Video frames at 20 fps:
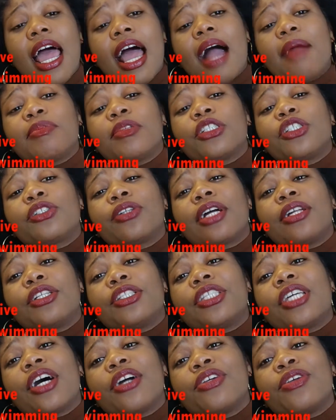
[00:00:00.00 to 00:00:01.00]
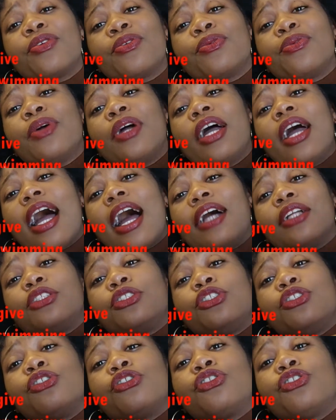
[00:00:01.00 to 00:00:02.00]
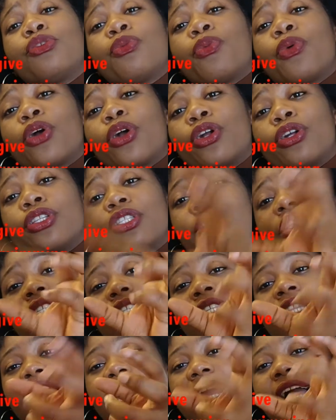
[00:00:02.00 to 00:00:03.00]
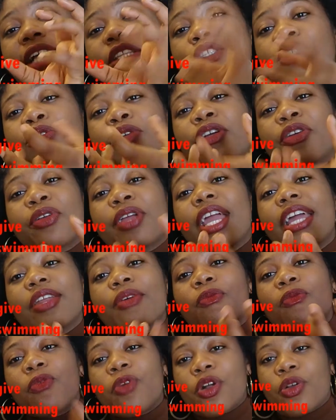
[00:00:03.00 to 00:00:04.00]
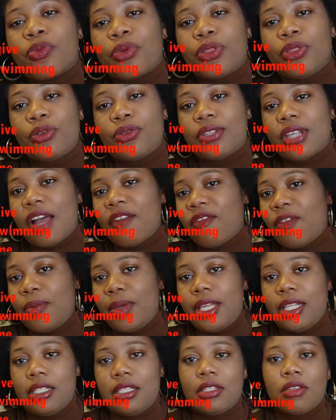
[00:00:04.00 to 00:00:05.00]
I'm just trying to tell you how to use the words, like how to create a word with those alphabets.